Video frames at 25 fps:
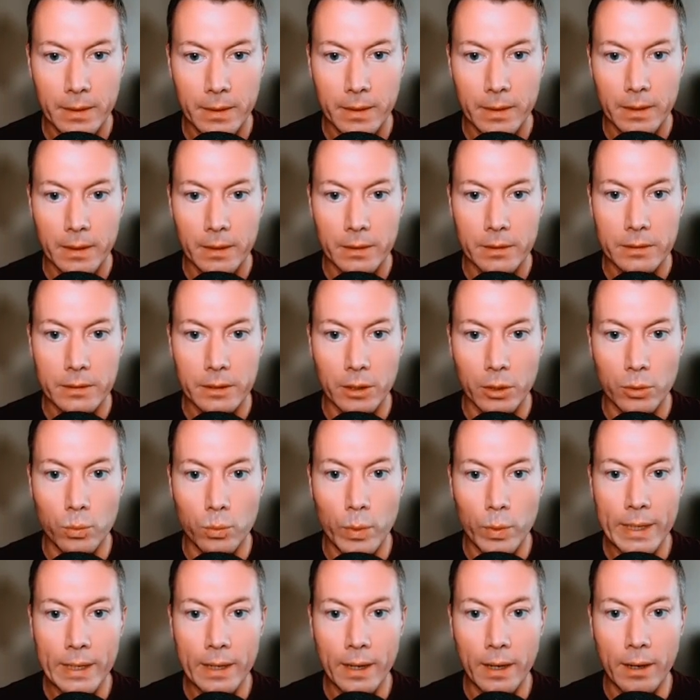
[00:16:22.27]
so
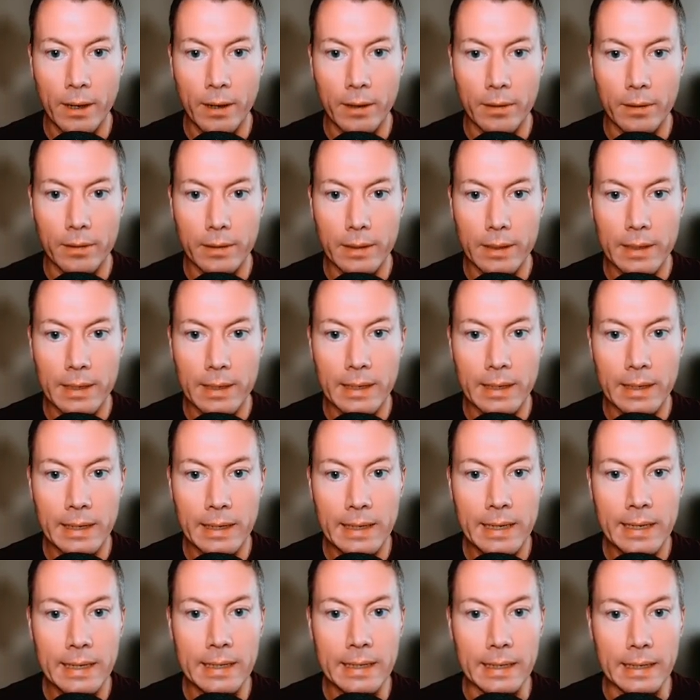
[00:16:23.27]
we are
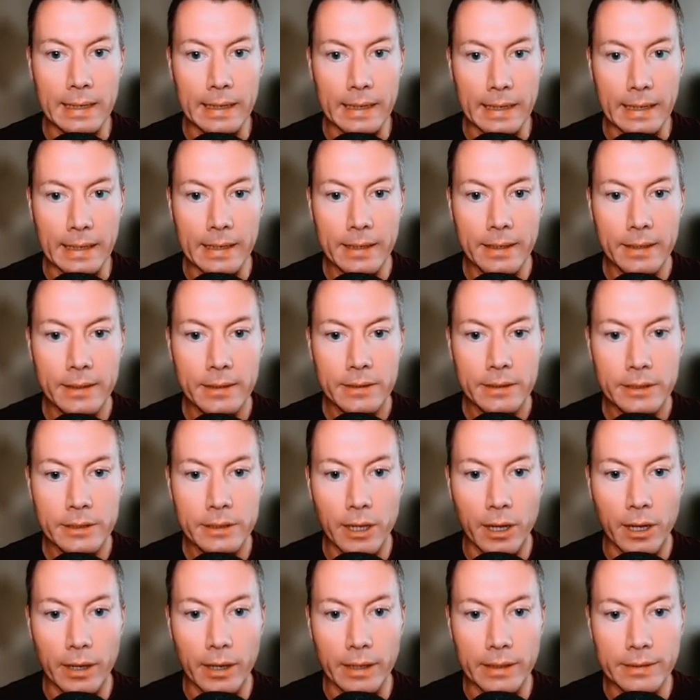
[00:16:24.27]
clearly
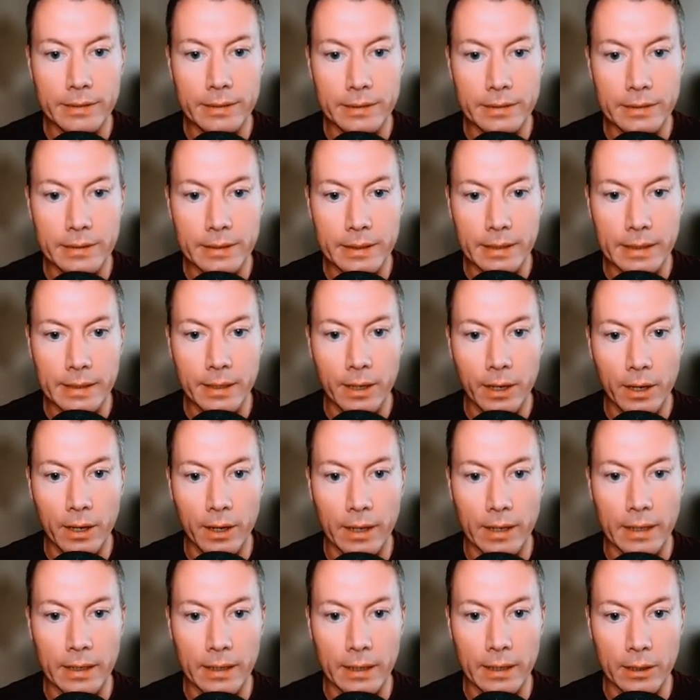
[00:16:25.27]
starting to see
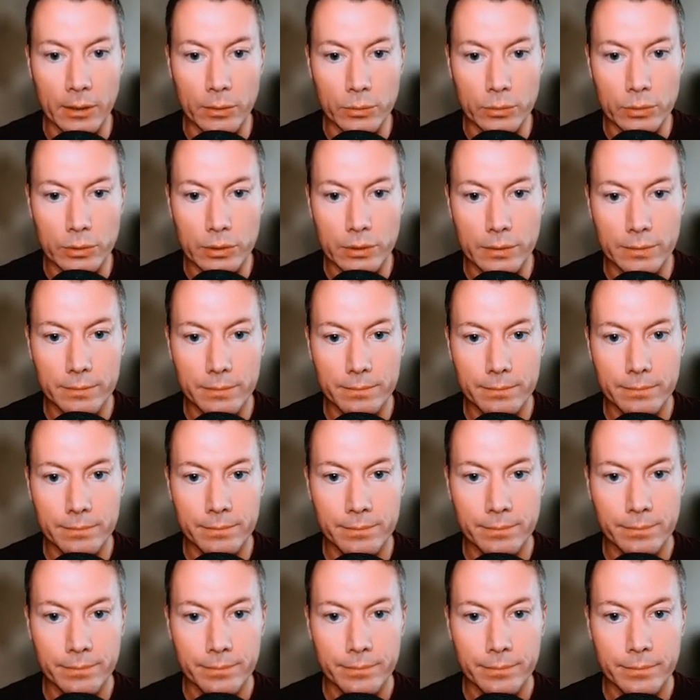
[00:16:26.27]
higher lows,
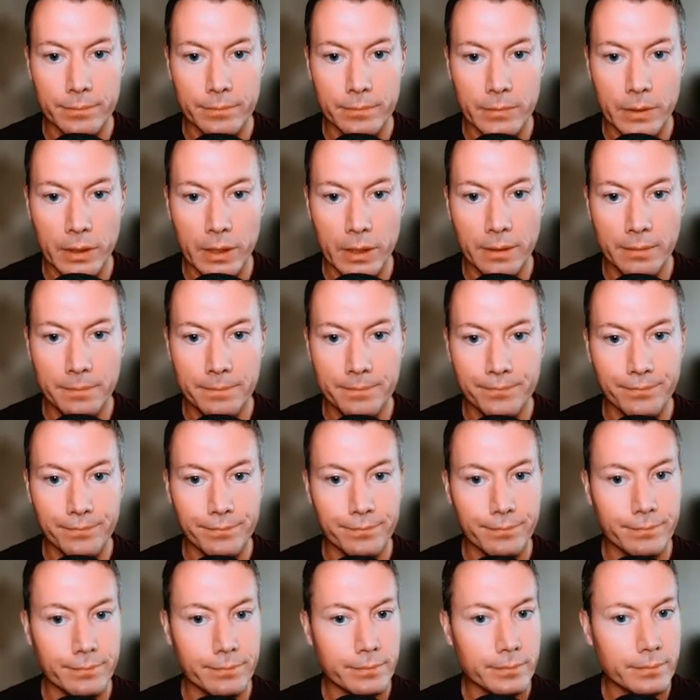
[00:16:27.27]
yeah,
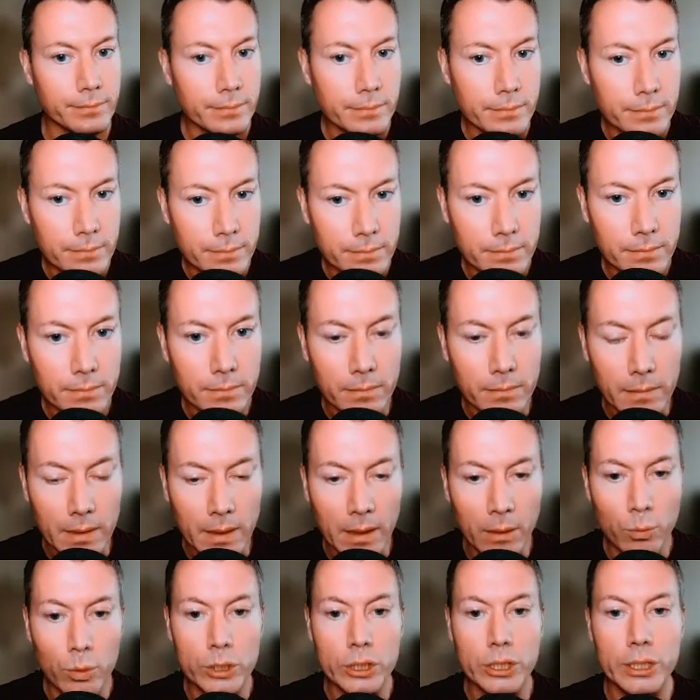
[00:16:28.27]

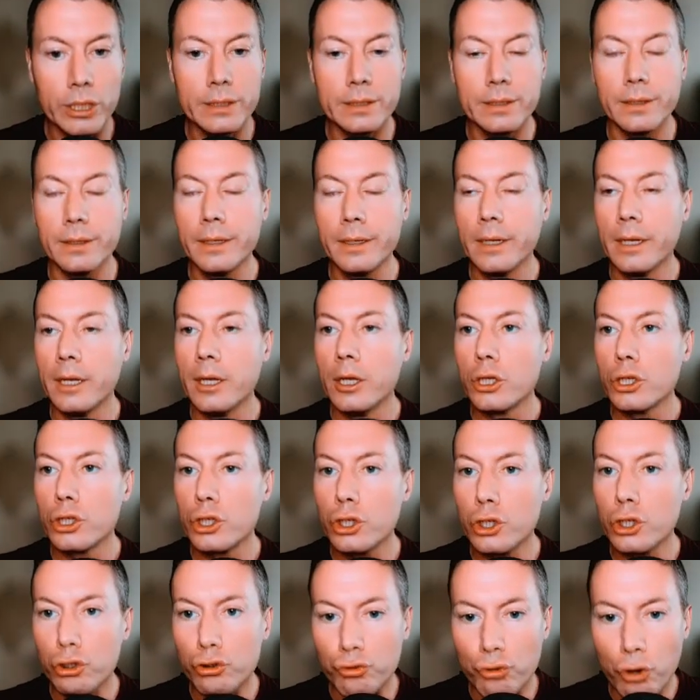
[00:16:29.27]
which is a
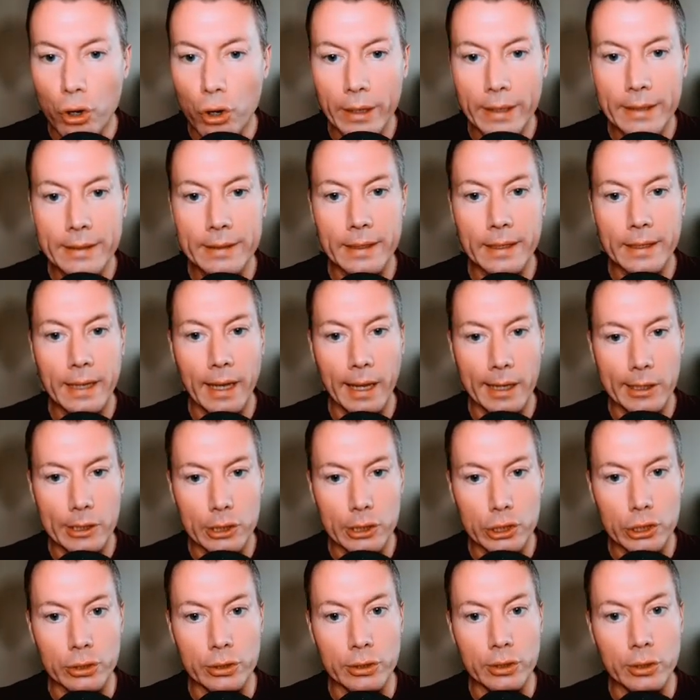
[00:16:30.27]
strong
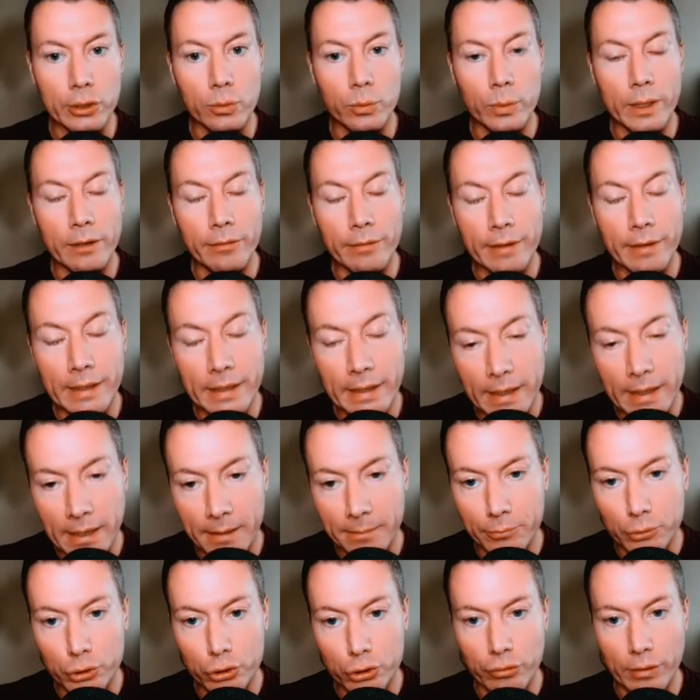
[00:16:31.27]
indication that we are in an
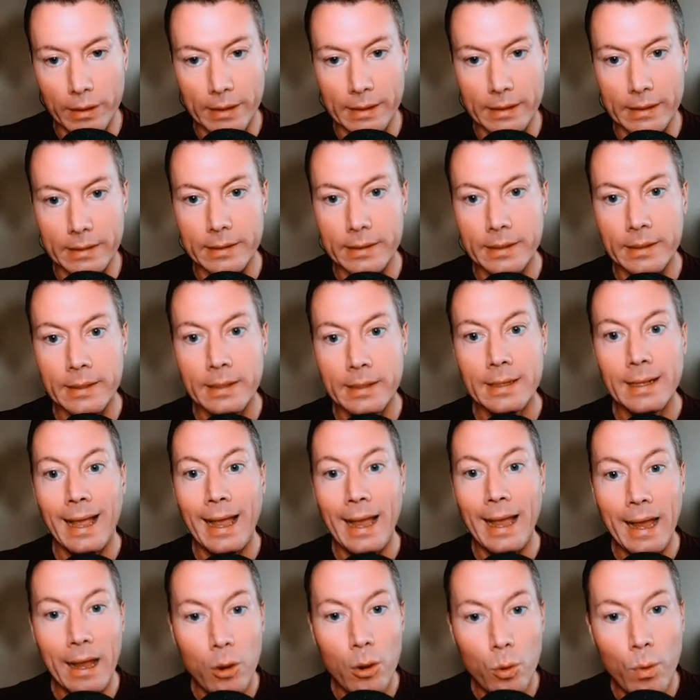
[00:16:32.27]
uptrend.
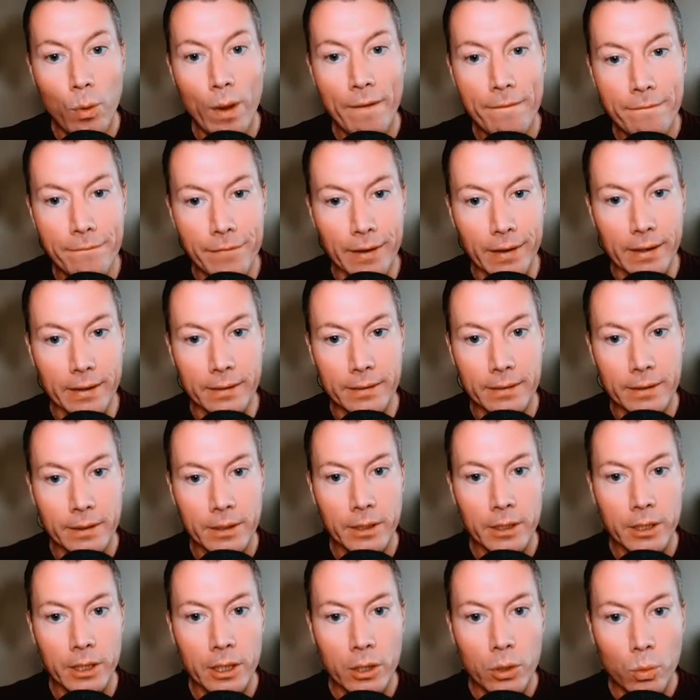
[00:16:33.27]
However,
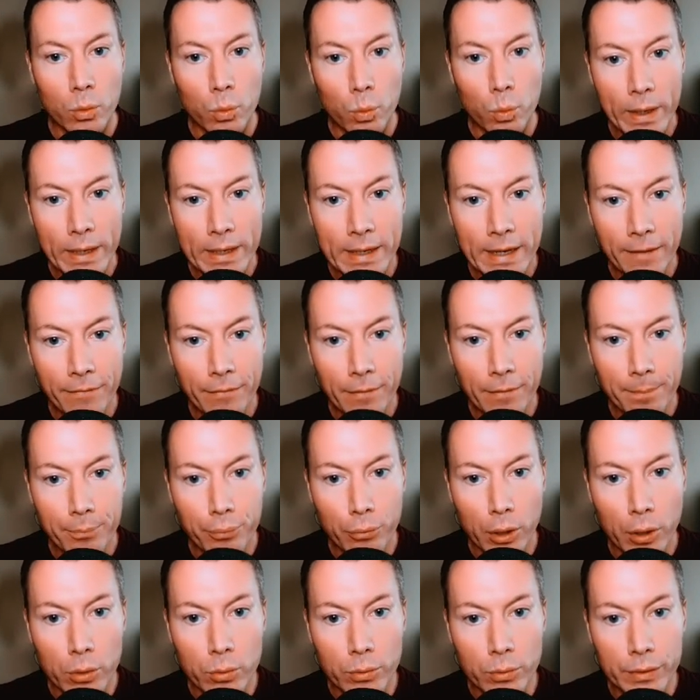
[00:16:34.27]
we never
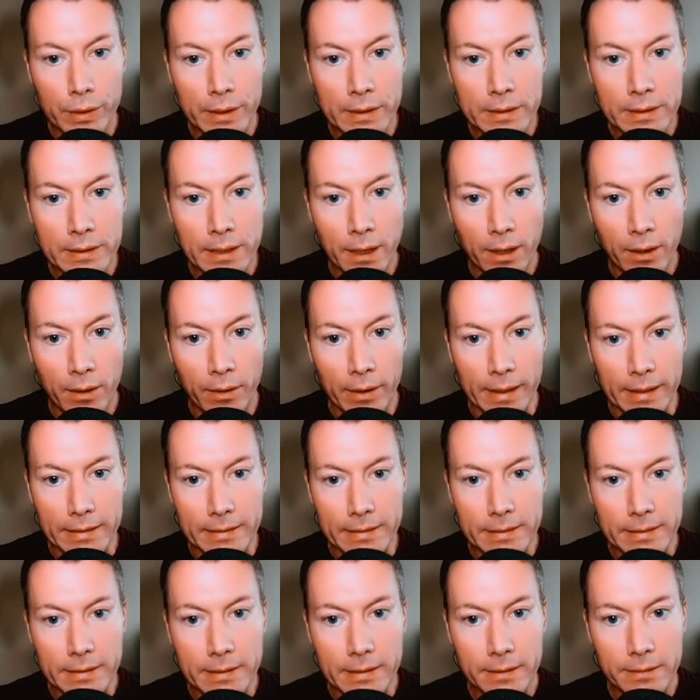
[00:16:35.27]
broke these
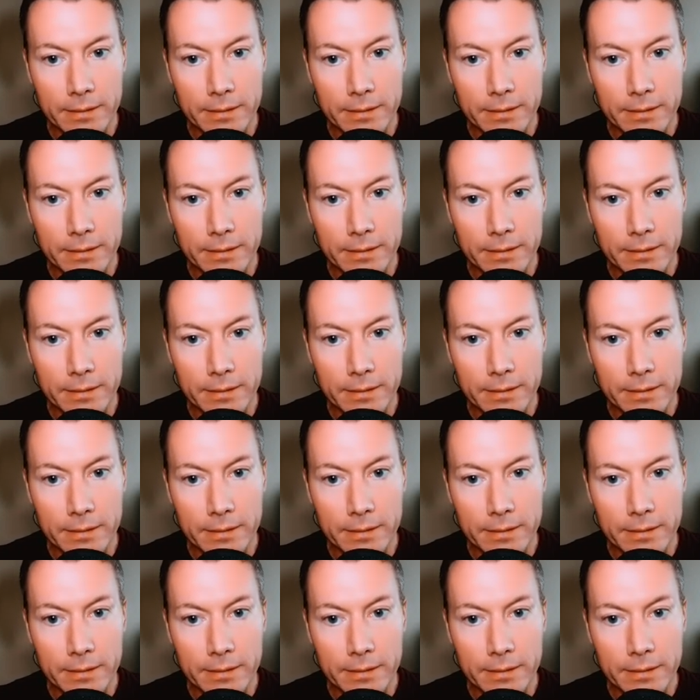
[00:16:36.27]
highs,